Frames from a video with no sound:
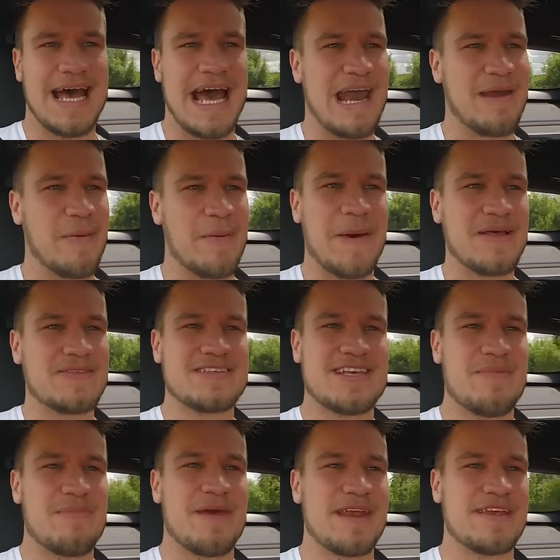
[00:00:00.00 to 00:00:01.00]
And I'm about
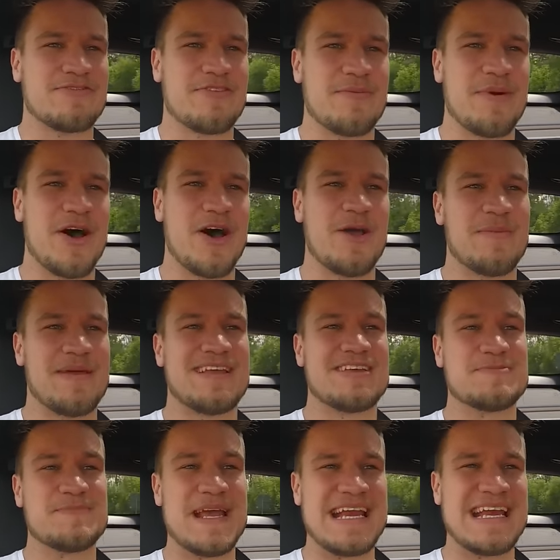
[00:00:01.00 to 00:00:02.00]
ten minutes from home. It
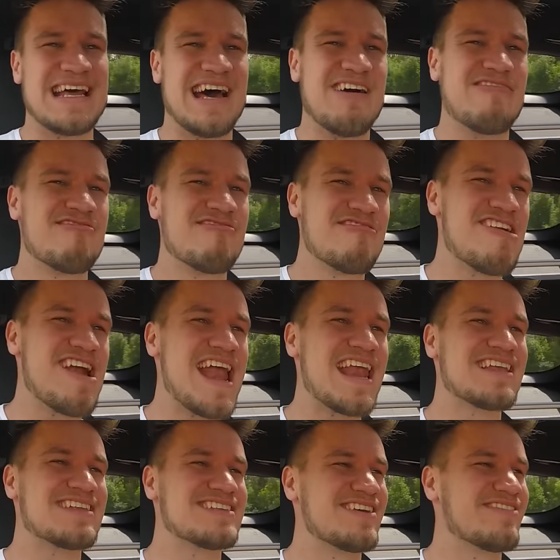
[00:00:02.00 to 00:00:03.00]
has been a
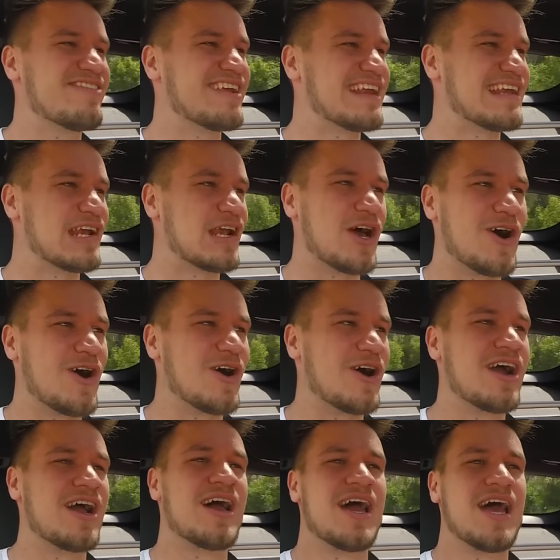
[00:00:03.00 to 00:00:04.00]
relatively
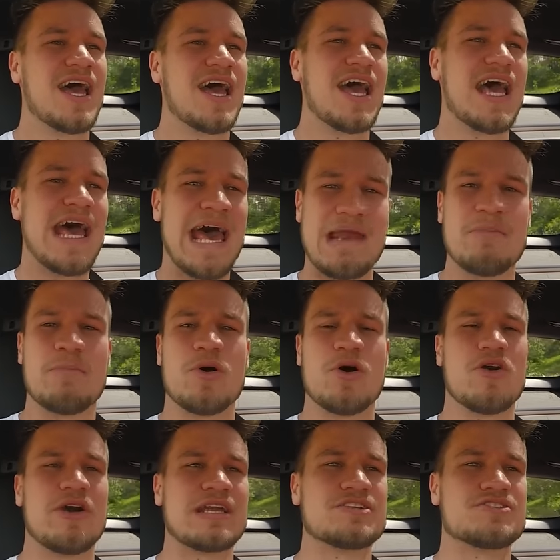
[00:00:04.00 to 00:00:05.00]
long and
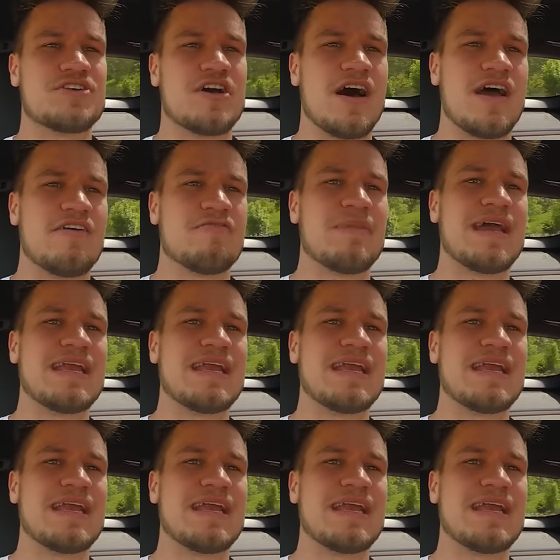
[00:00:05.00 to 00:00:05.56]
boring drive,